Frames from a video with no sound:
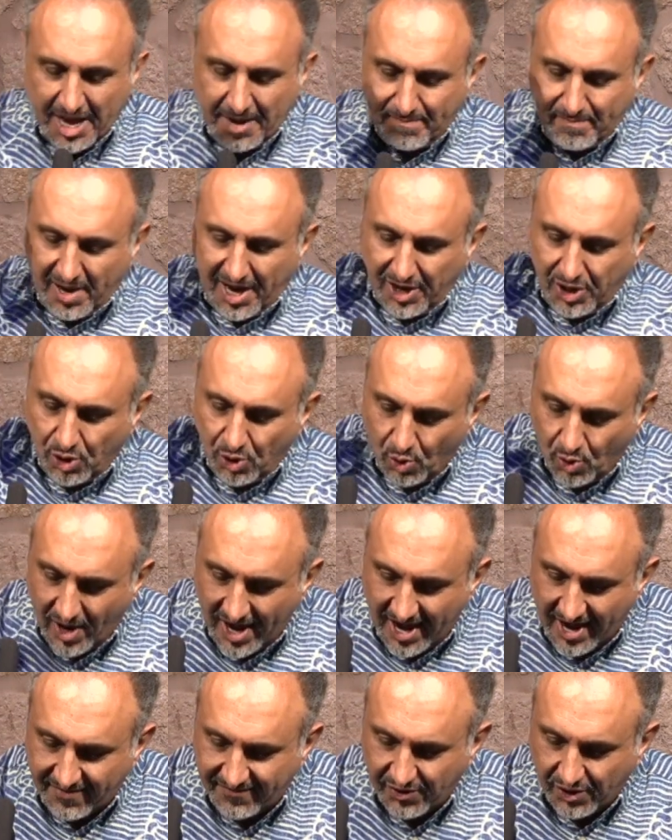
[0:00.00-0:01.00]
But
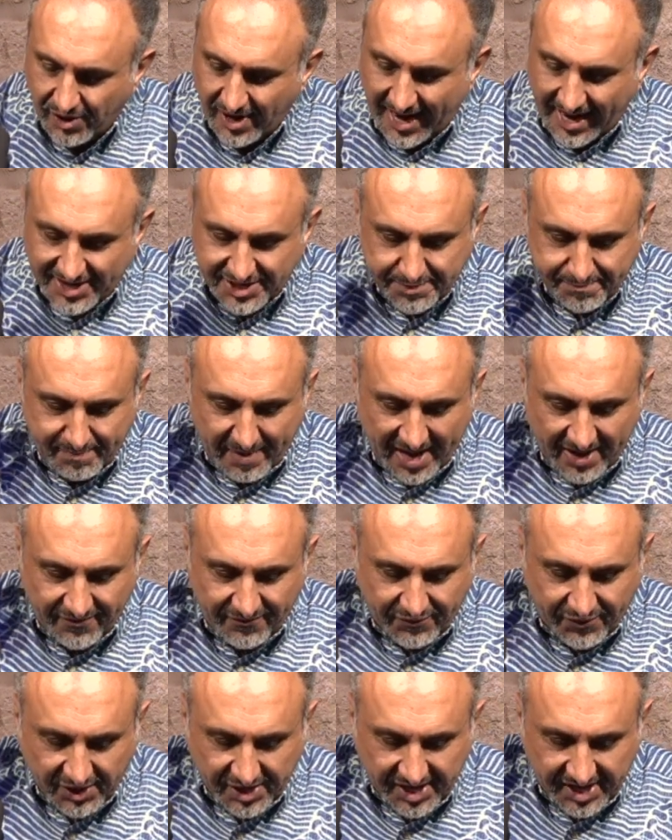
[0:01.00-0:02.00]
whoever has been
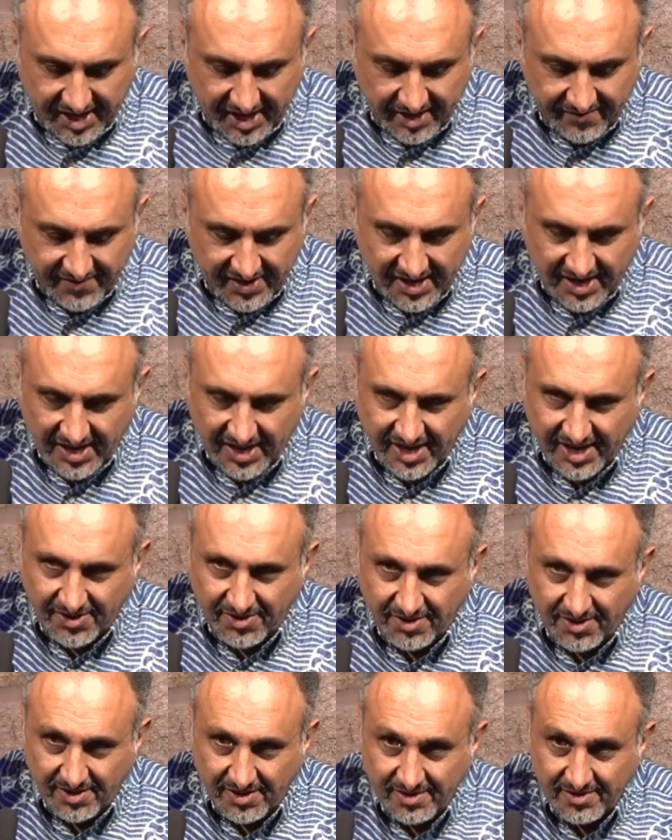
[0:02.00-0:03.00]
forgiven
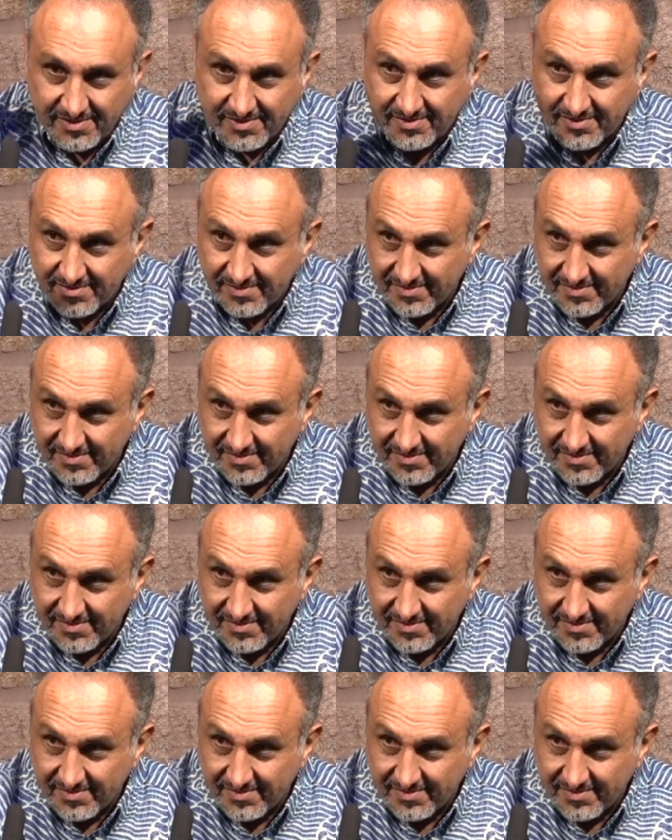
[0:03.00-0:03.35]
little